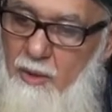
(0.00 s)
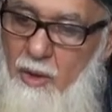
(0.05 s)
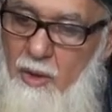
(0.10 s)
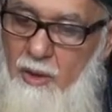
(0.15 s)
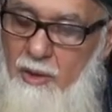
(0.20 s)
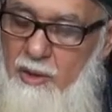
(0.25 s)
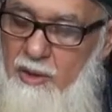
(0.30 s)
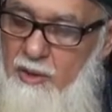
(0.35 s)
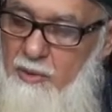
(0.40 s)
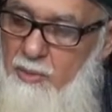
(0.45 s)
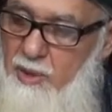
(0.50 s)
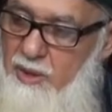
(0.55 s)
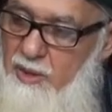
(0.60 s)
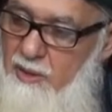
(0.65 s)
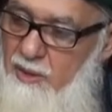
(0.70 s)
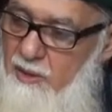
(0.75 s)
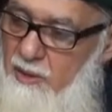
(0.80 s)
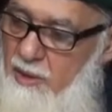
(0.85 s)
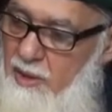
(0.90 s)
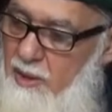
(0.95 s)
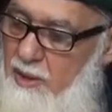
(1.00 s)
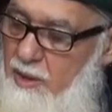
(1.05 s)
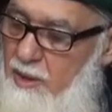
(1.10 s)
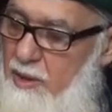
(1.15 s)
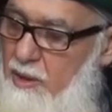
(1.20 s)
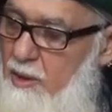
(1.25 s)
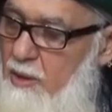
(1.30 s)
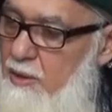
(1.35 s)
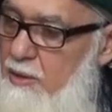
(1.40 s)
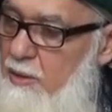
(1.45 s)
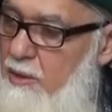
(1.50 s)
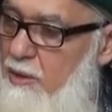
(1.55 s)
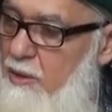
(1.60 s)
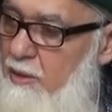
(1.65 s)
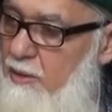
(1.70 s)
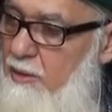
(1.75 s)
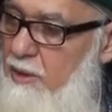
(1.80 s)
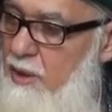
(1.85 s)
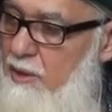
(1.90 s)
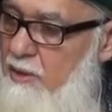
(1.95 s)
congressmen sitting here,
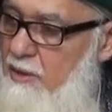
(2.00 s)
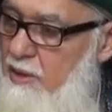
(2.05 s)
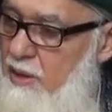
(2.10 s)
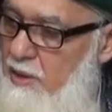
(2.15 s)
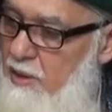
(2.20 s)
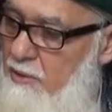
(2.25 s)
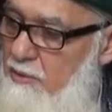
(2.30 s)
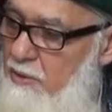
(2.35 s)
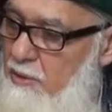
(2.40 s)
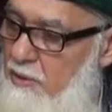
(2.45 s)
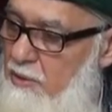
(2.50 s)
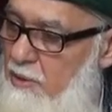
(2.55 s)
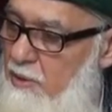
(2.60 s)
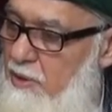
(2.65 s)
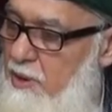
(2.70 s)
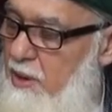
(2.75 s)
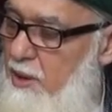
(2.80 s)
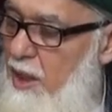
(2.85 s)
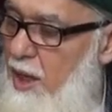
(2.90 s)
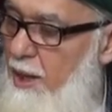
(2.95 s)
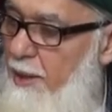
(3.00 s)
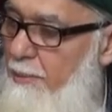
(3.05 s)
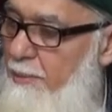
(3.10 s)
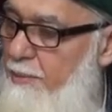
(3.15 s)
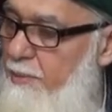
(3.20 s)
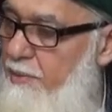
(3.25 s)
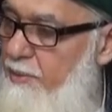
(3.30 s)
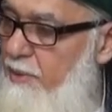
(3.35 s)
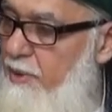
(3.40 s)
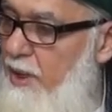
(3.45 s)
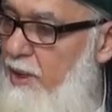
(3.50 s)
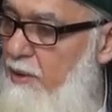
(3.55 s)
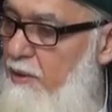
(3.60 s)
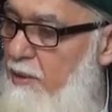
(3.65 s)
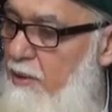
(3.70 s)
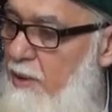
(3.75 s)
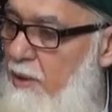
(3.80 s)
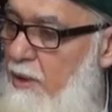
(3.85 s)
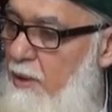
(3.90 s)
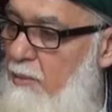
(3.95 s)
then senators sitting up,
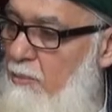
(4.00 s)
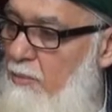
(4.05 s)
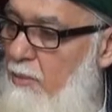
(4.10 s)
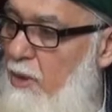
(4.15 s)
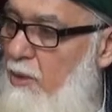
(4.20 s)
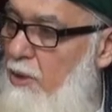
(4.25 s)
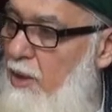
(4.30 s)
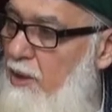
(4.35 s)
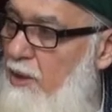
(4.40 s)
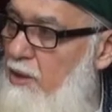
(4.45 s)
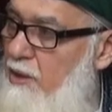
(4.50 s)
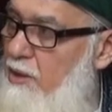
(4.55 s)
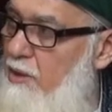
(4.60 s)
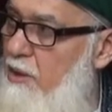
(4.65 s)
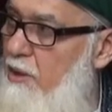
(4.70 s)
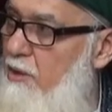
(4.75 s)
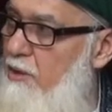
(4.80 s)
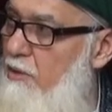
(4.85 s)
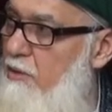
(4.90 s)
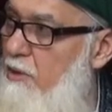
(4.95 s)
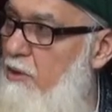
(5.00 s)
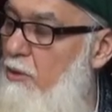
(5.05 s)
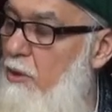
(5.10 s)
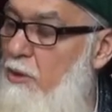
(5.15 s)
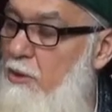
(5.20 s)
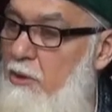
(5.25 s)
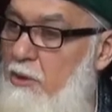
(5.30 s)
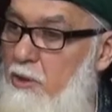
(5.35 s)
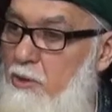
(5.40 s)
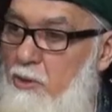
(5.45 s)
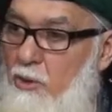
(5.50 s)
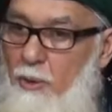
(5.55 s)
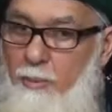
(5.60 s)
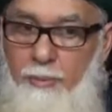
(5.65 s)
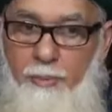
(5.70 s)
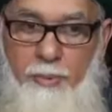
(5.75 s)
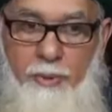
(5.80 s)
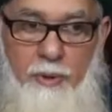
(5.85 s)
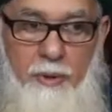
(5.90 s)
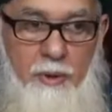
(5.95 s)
then Maulana Sheikh sitting on the
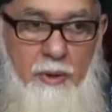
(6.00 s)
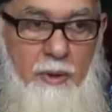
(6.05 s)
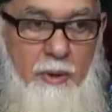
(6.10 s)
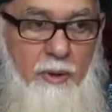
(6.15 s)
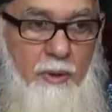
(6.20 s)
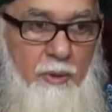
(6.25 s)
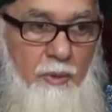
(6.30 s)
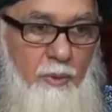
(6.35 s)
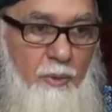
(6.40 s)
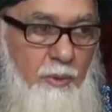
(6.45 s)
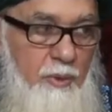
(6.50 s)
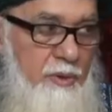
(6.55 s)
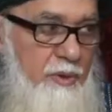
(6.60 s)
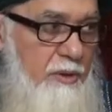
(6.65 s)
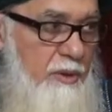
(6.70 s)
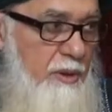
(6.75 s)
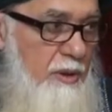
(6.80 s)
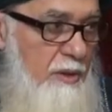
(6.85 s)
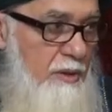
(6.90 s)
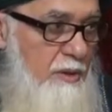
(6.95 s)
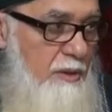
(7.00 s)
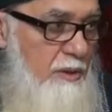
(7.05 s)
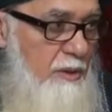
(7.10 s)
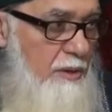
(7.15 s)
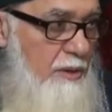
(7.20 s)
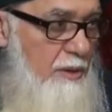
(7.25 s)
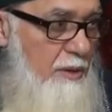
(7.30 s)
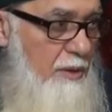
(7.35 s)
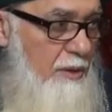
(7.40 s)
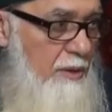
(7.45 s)
top with these